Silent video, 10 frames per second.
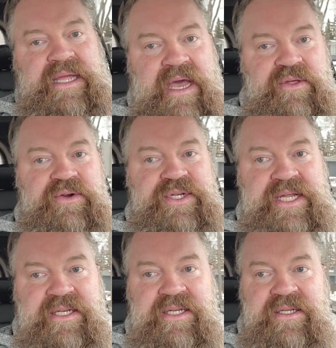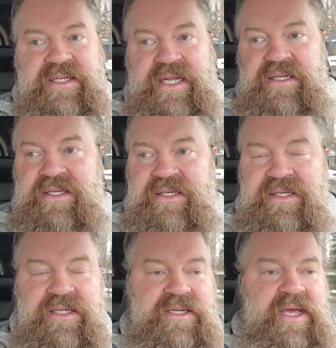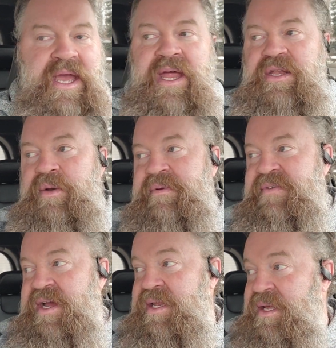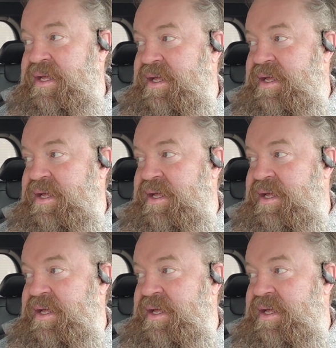gather your senses, and you'll be fine.